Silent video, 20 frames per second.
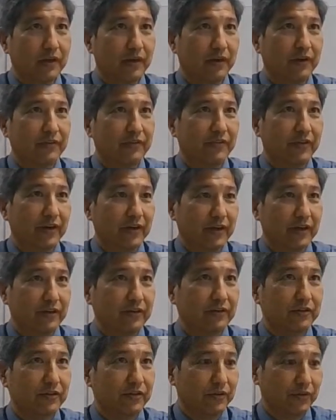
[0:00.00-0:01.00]
of
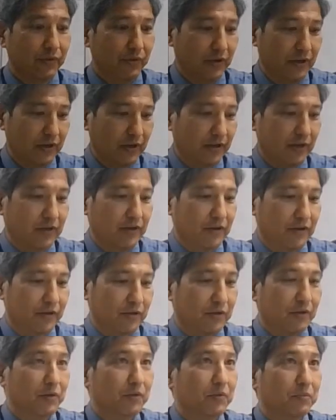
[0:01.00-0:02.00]
N2
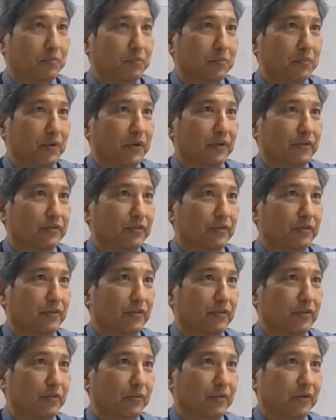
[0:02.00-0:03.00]
plus
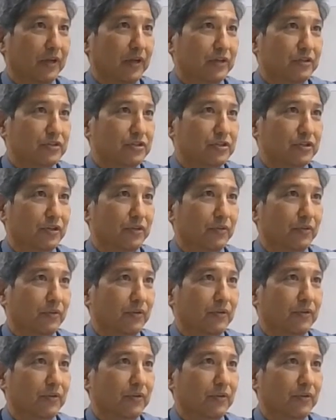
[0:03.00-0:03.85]
3H2.